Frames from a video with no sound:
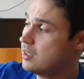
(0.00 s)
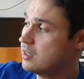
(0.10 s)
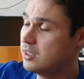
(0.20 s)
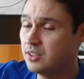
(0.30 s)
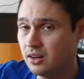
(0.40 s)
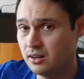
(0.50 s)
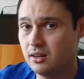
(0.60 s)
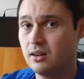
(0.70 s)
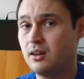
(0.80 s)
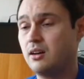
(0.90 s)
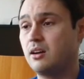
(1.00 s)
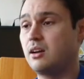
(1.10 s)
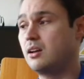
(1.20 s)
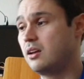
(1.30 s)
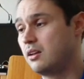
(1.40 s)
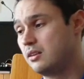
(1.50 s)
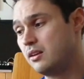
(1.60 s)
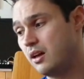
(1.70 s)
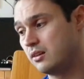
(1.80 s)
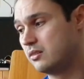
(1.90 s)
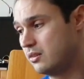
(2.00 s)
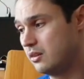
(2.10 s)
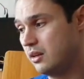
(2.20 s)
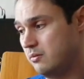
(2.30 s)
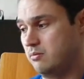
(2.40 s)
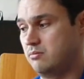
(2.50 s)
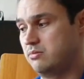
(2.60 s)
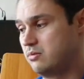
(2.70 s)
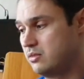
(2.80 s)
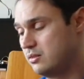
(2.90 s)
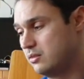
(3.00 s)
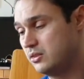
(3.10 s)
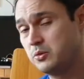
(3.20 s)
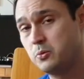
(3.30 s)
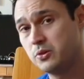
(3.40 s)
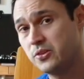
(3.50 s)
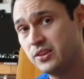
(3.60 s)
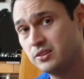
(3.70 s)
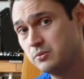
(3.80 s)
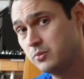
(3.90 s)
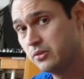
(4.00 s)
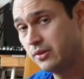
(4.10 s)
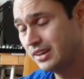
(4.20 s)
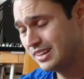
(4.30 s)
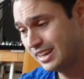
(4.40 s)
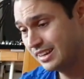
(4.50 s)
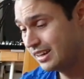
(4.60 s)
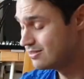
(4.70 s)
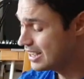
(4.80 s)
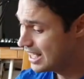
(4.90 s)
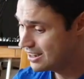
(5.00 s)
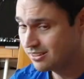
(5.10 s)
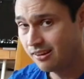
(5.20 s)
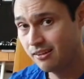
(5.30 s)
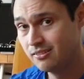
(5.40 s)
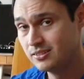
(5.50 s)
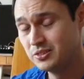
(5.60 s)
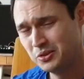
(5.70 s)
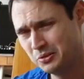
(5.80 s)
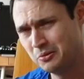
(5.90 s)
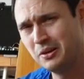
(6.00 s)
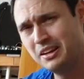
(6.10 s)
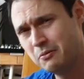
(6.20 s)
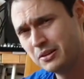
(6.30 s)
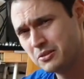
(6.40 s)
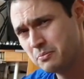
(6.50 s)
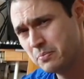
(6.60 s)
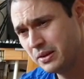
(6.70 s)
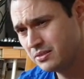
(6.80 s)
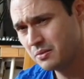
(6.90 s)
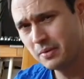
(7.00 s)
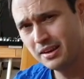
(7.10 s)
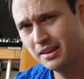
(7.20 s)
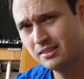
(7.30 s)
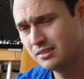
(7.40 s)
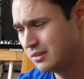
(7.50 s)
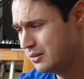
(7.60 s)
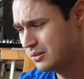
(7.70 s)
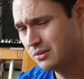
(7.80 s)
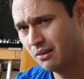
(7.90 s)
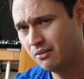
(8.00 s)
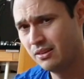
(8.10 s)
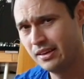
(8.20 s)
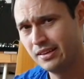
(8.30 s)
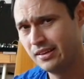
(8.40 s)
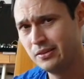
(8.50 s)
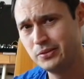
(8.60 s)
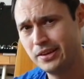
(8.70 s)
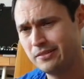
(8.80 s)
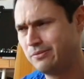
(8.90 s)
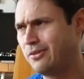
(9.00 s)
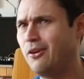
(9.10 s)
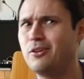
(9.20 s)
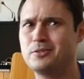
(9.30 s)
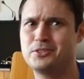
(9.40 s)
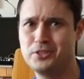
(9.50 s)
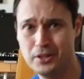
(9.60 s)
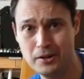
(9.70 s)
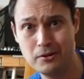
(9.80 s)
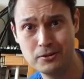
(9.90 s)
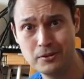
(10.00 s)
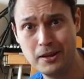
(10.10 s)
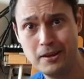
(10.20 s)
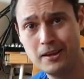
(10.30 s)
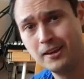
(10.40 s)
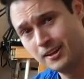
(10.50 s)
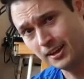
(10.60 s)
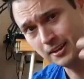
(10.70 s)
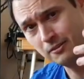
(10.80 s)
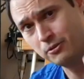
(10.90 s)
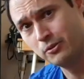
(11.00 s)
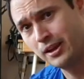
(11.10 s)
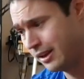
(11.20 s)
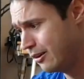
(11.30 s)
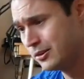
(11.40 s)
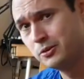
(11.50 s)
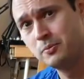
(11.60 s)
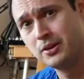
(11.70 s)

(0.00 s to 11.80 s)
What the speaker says: the guitar and the nuts. And then, does it worth it to modify it like that? I don't know. Do you really want to pay somebody else to do so, like a luthier? Seriously, Like if you cannot do it by